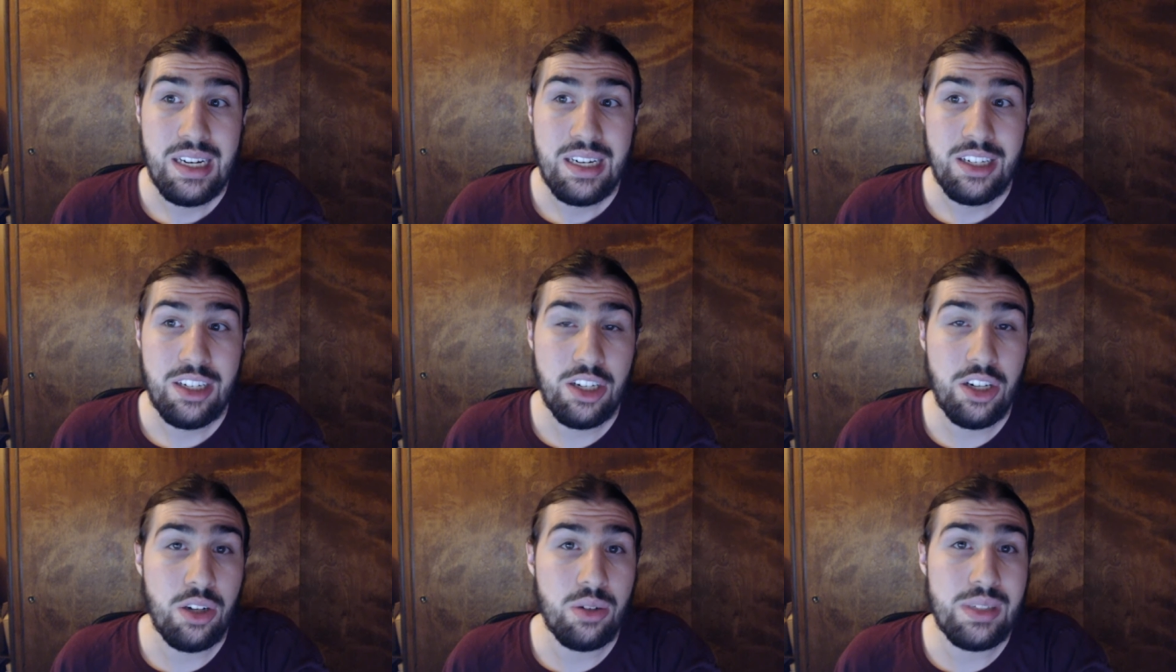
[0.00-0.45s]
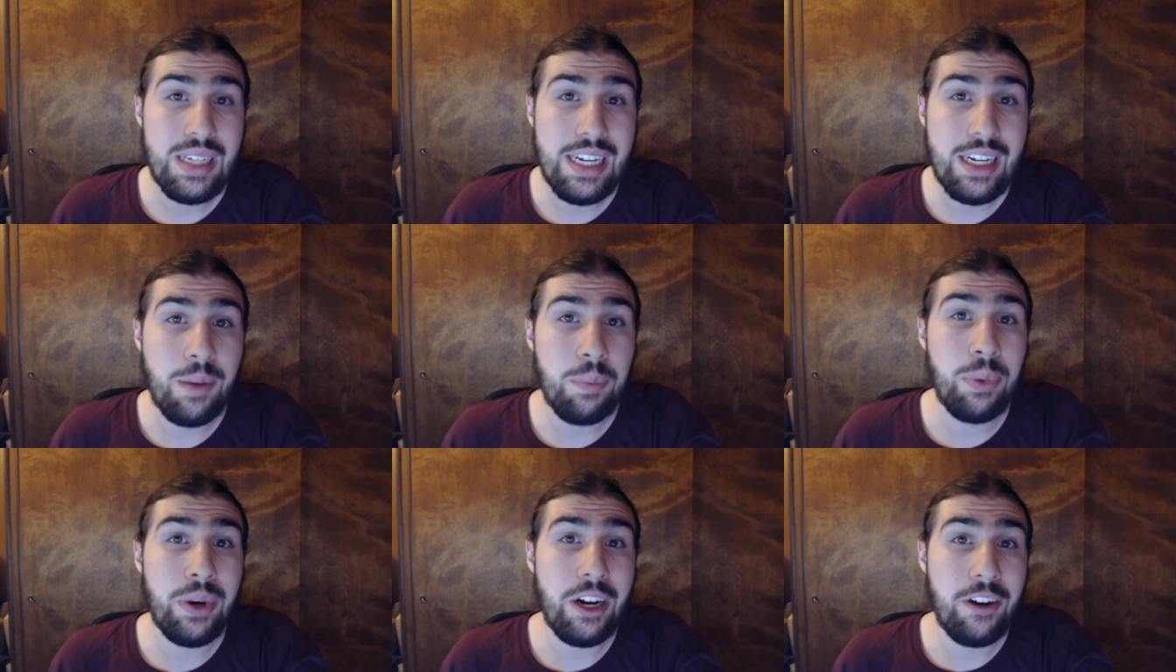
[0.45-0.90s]
you know,
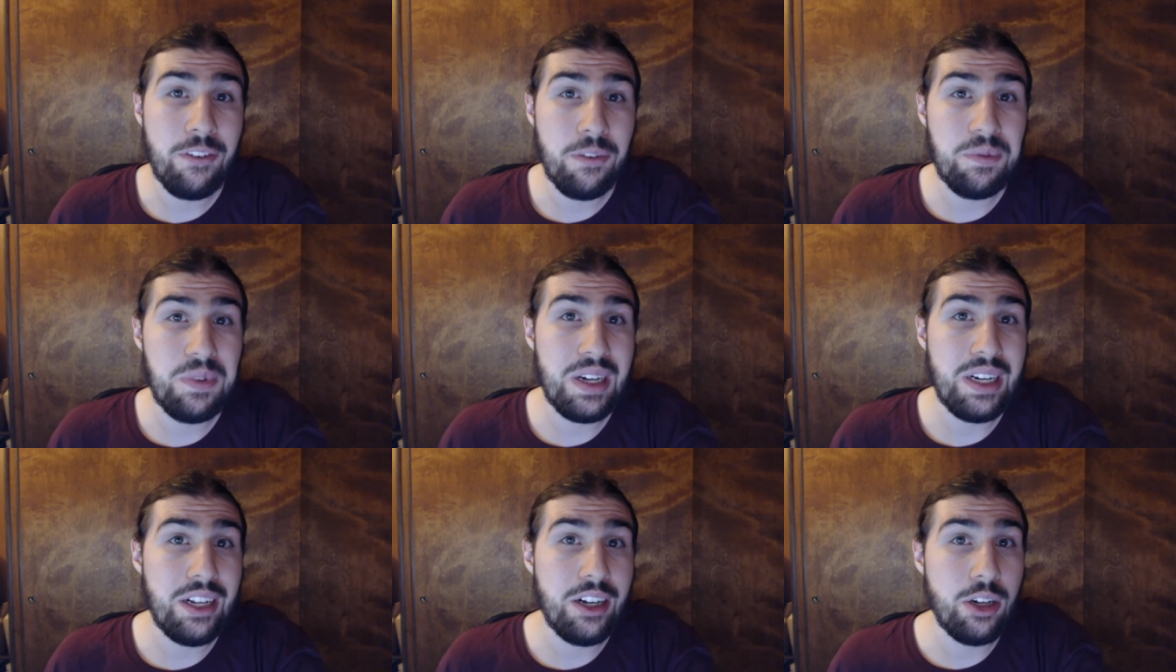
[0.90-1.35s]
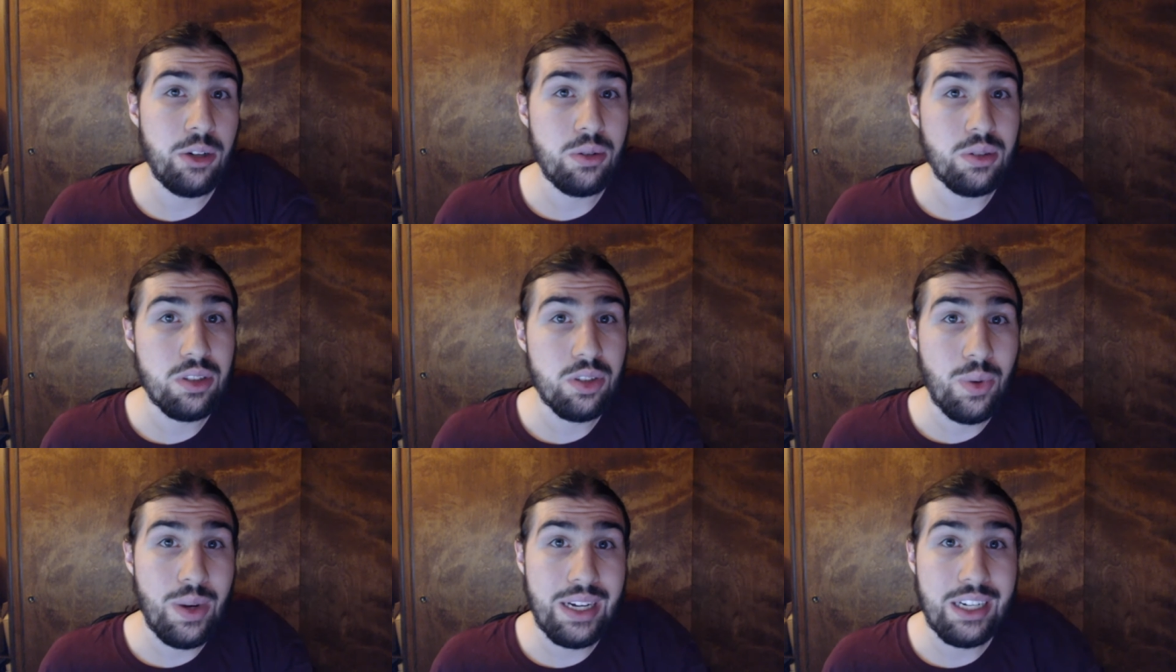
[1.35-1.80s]
take a break from videos
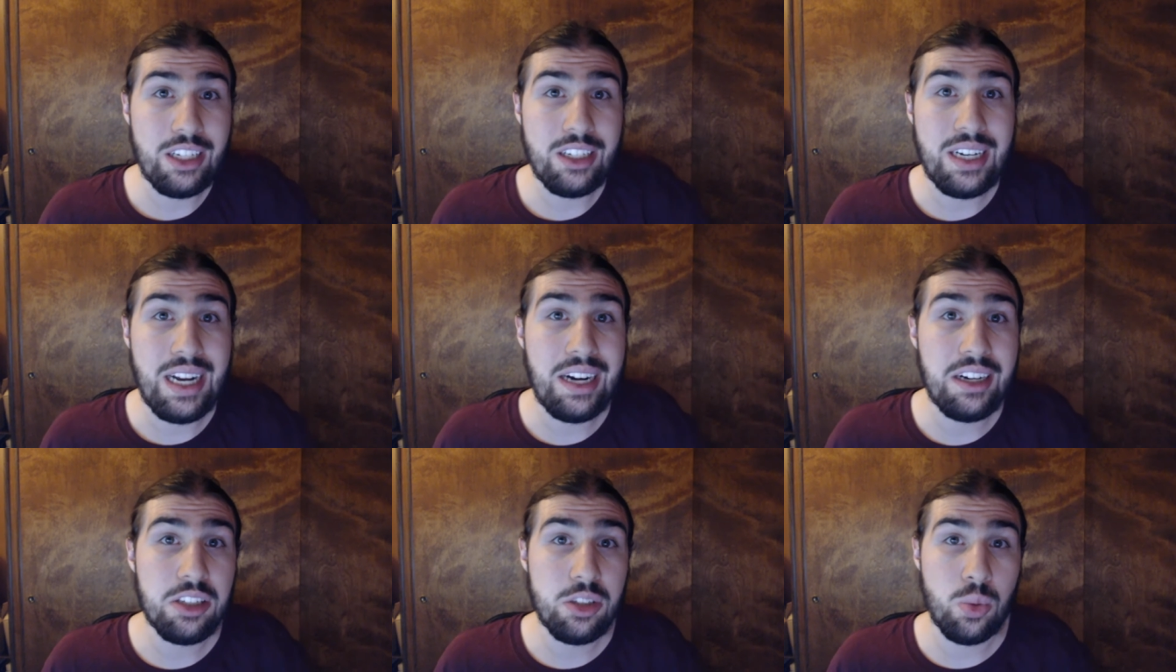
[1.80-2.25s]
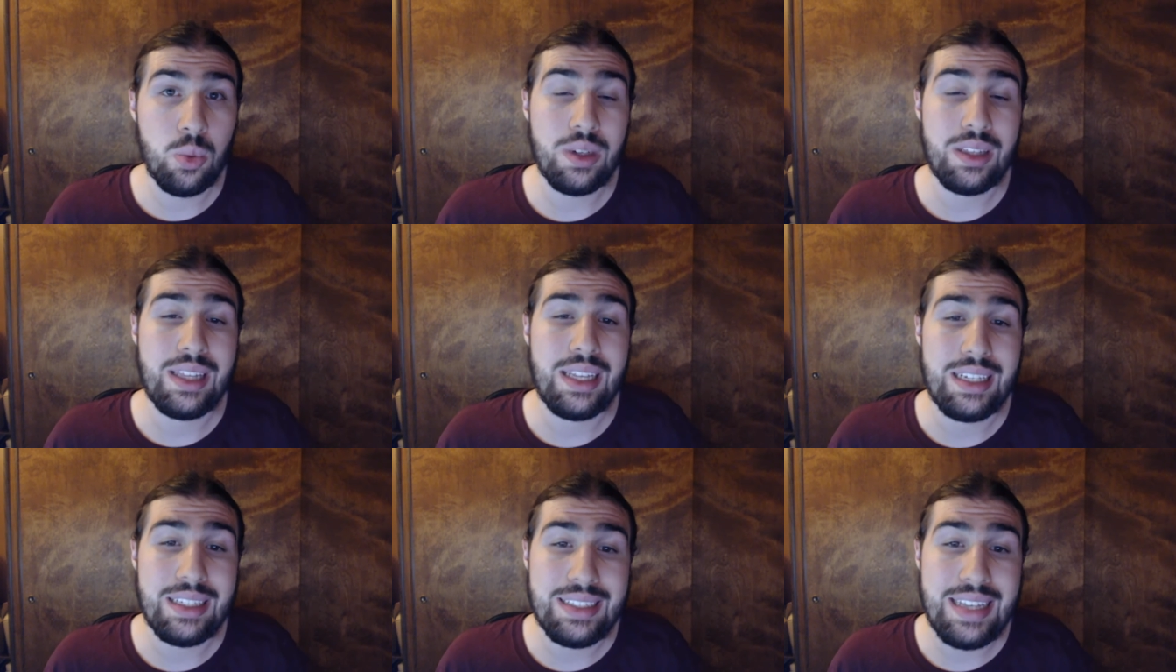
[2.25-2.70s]
so I can kind of sort
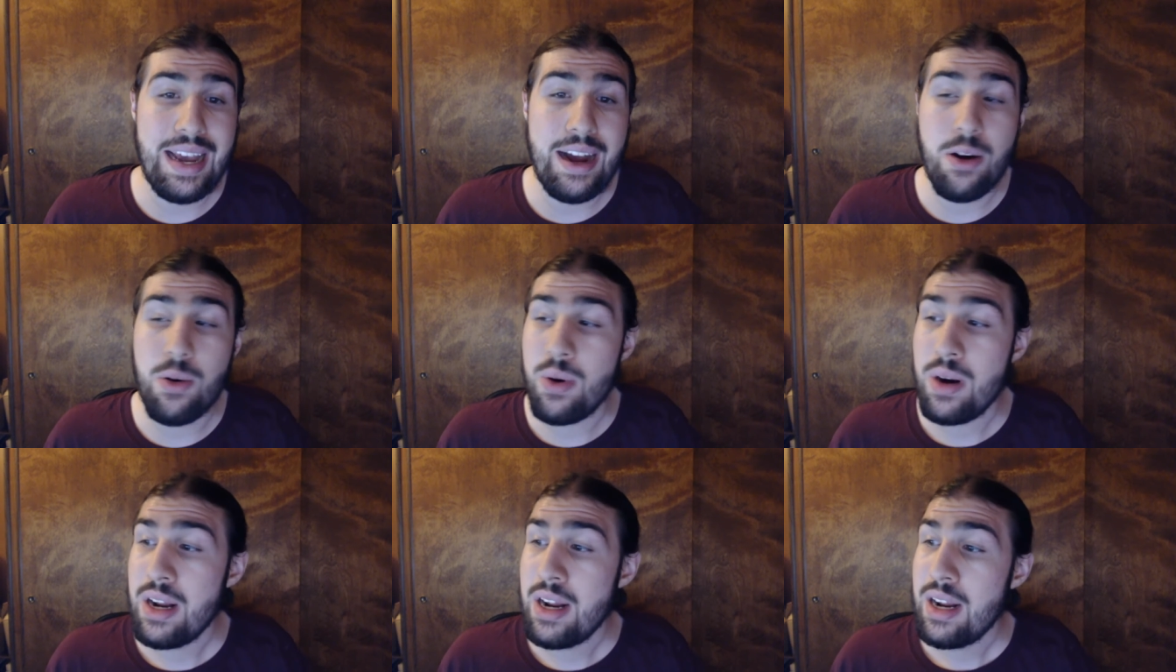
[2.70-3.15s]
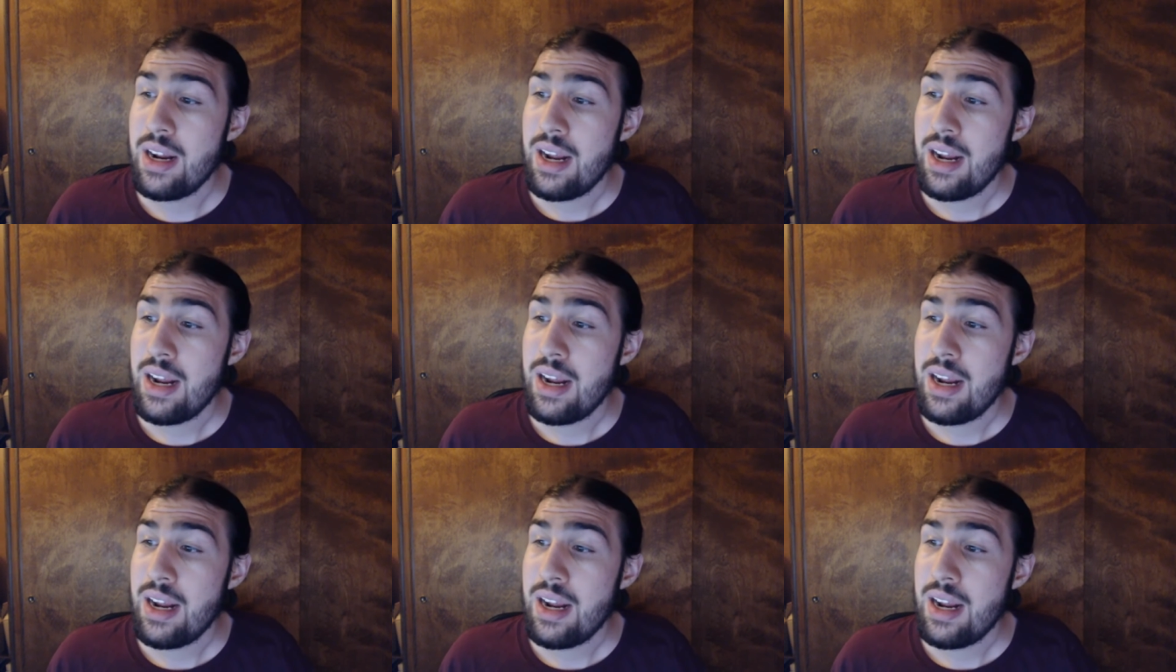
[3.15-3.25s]
things out.